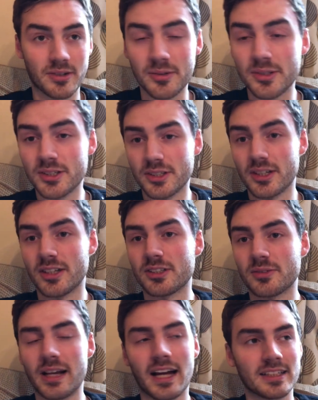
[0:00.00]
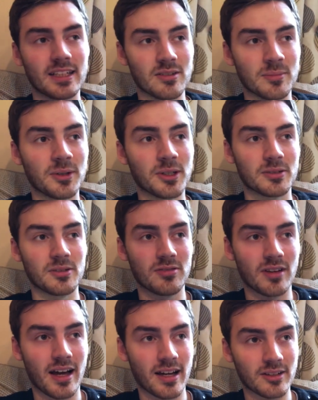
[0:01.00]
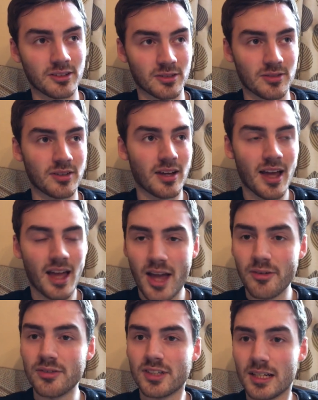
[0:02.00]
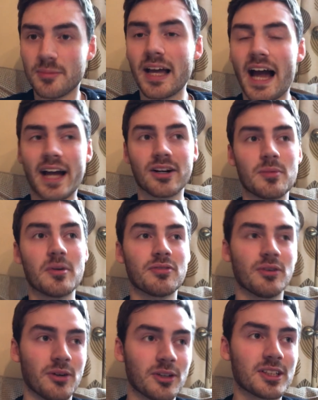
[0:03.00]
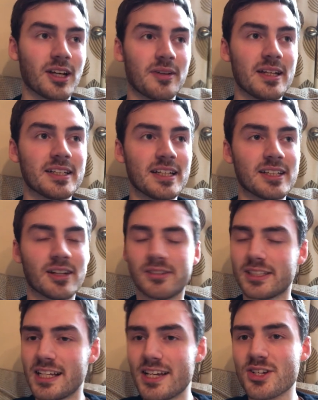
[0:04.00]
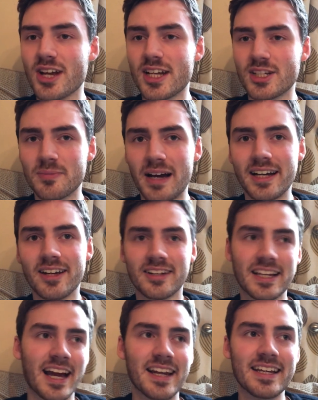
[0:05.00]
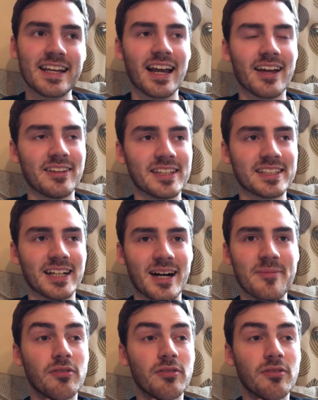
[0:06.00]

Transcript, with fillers: He was good not to react even more, to be fair, because we've we've seen him get angry before, so he's, he's obviously a changed man, only getting a yellow this time.